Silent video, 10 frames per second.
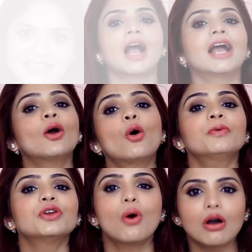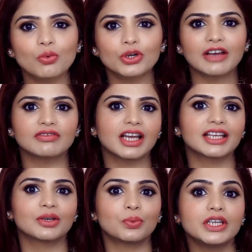I hope you all would have liked
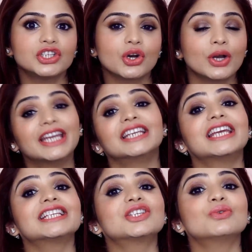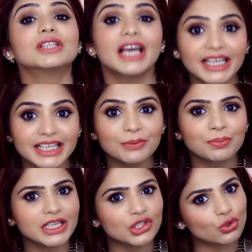the video. In case you like it,
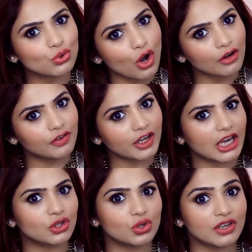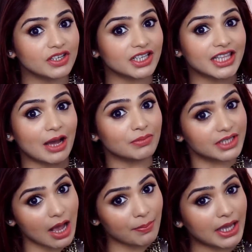please do not forget to give it a thumbs up.